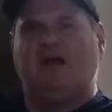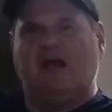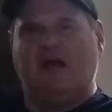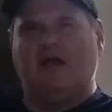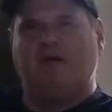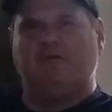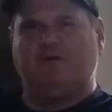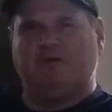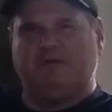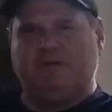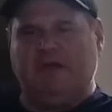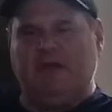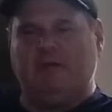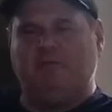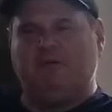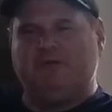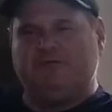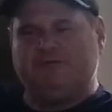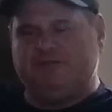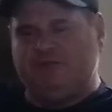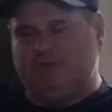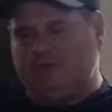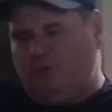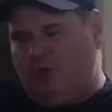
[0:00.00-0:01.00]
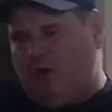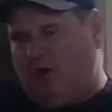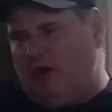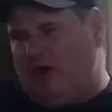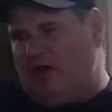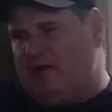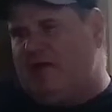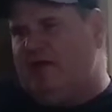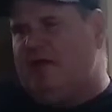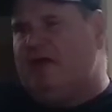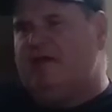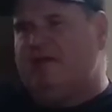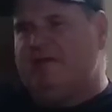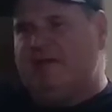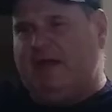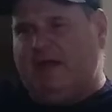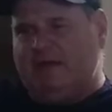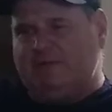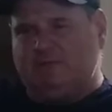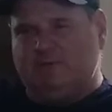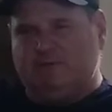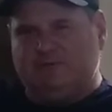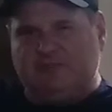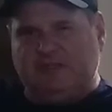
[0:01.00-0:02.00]
I will get what you want.
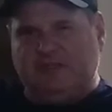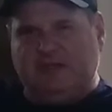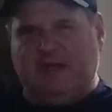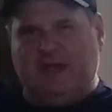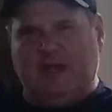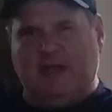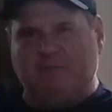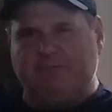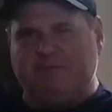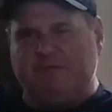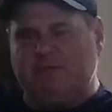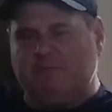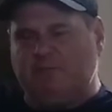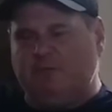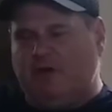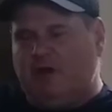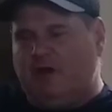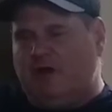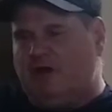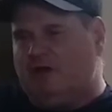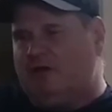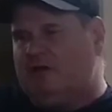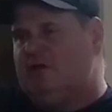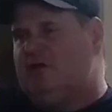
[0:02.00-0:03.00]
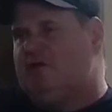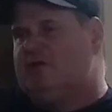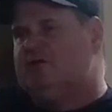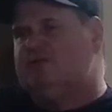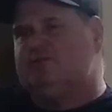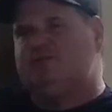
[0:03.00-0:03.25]
That's what's going to happen tomorrow.